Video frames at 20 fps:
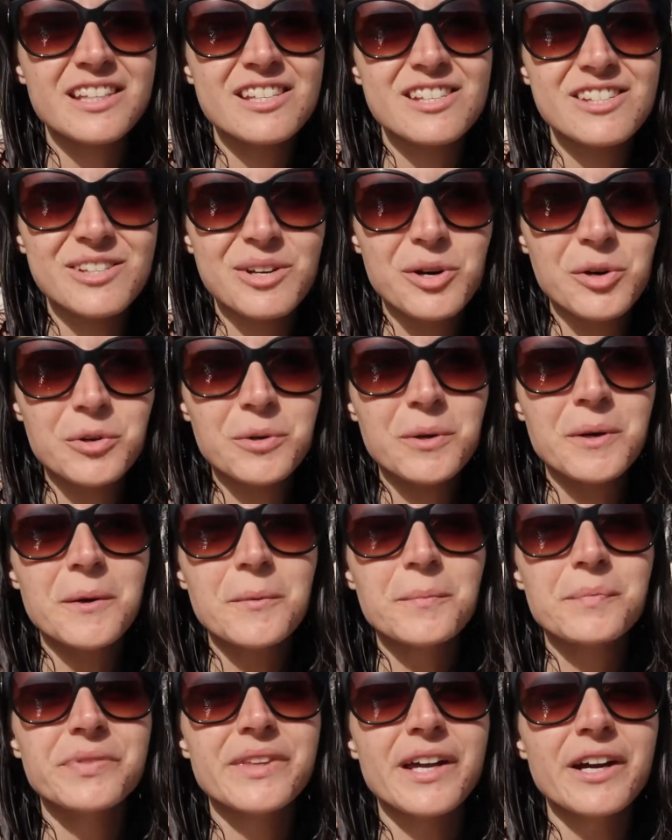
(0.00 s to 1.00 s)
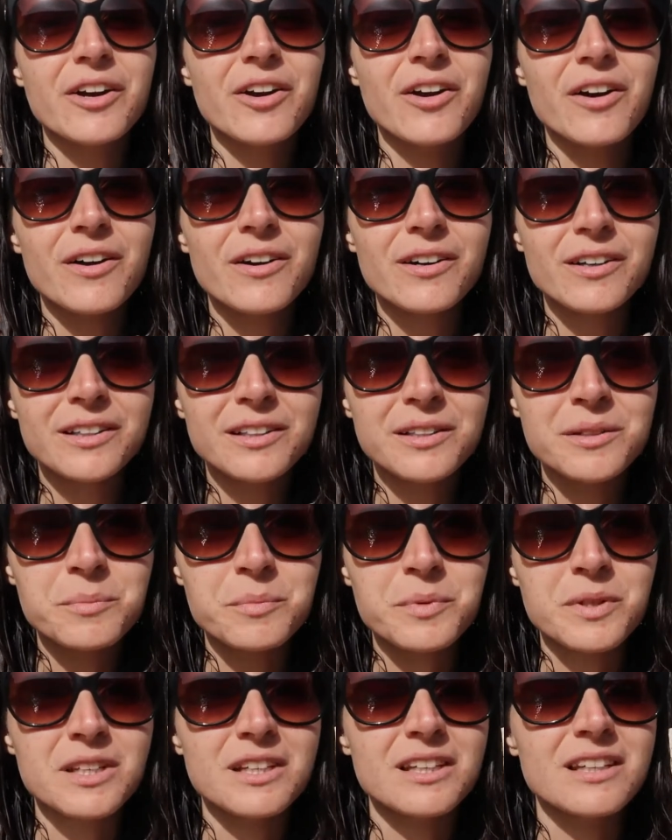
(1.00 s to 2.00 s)
So there are gonna
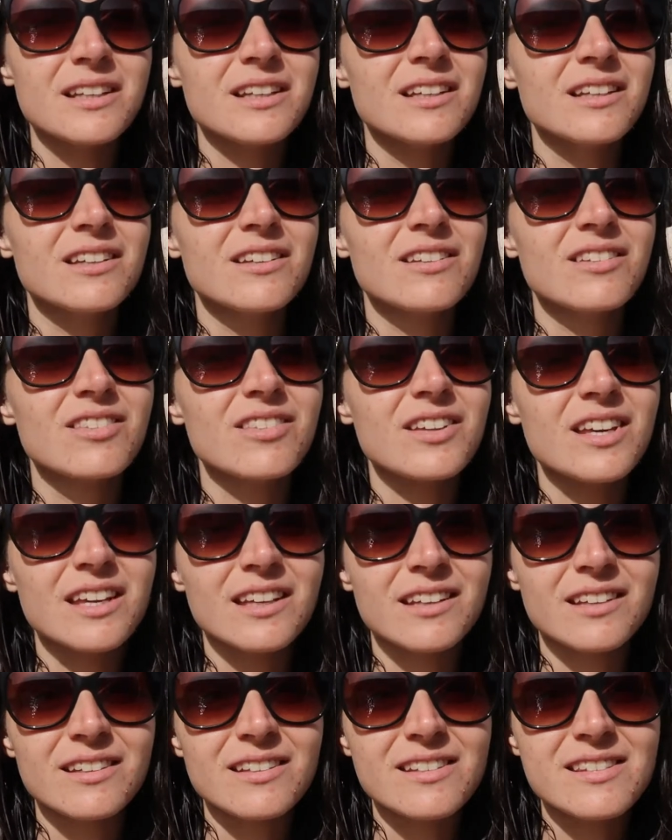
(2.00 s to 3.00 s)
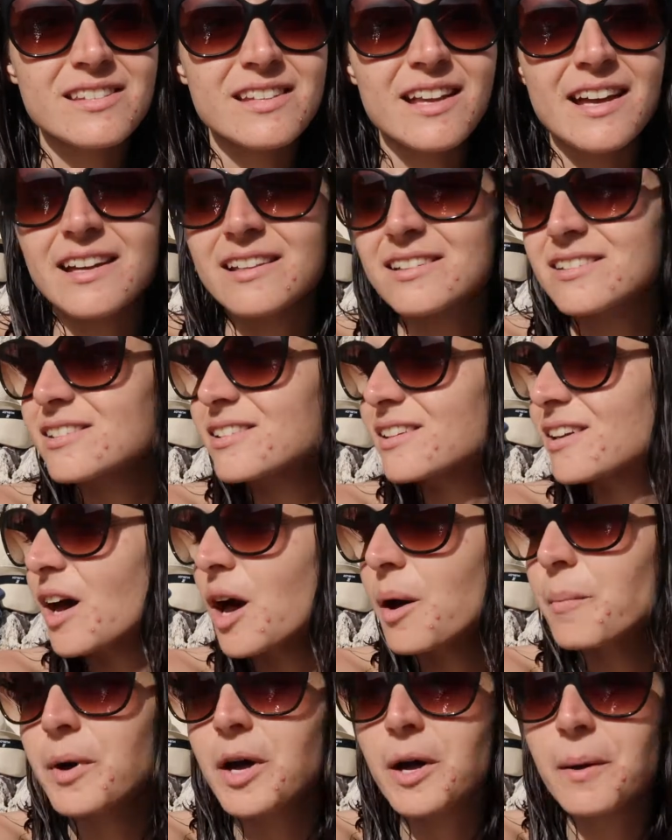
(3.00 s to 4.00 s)
be things that
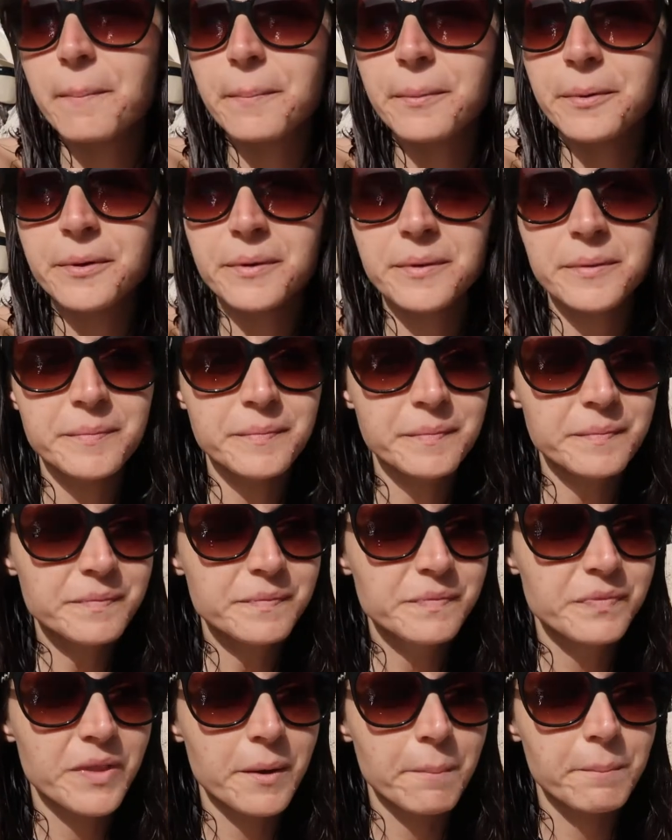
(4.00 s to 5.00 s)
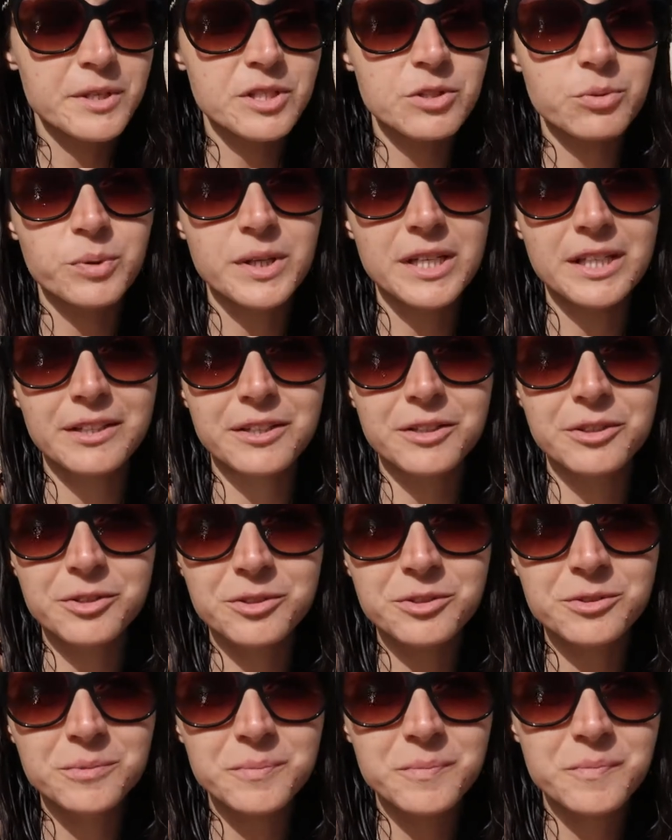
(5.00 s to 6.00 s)
come up between
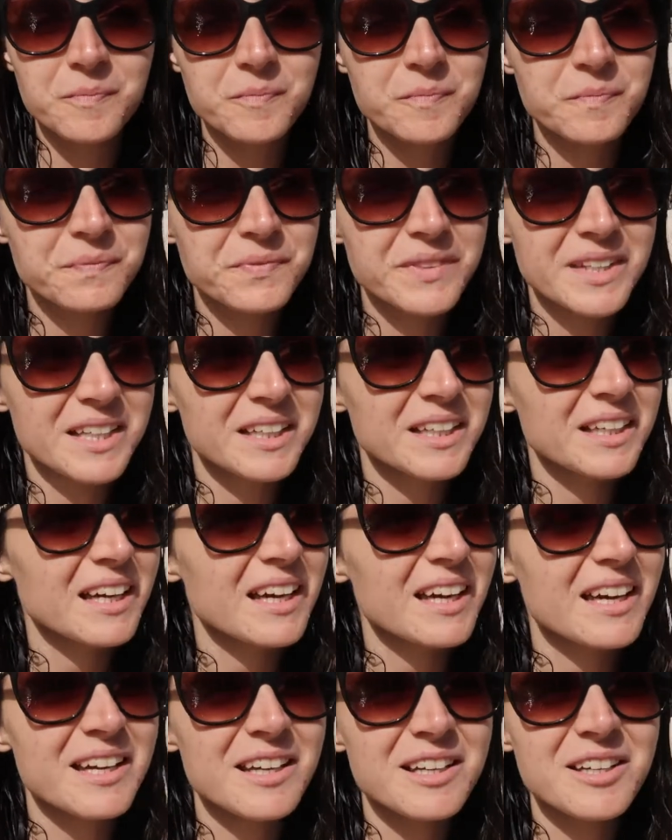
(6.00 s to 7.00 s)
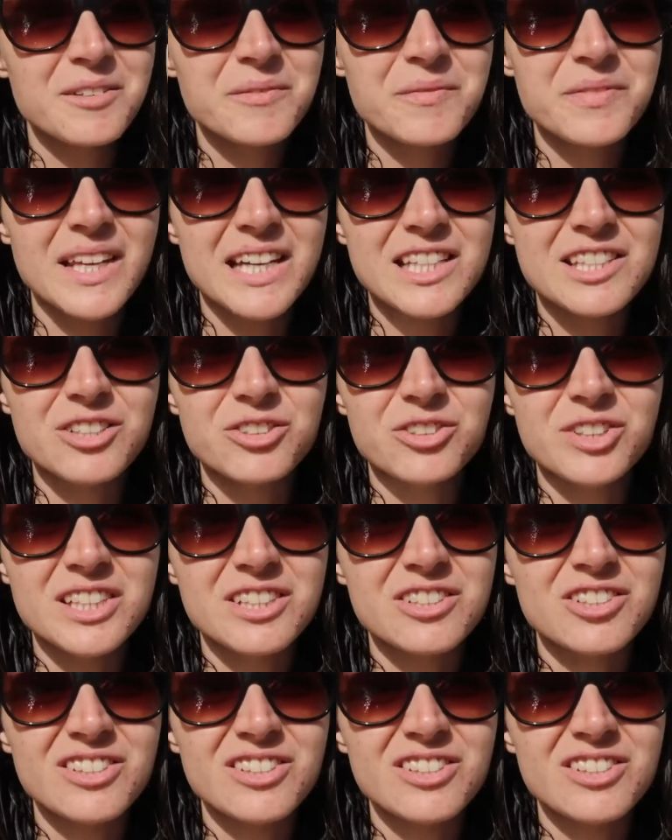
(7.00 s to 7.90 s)
you. Um, that you need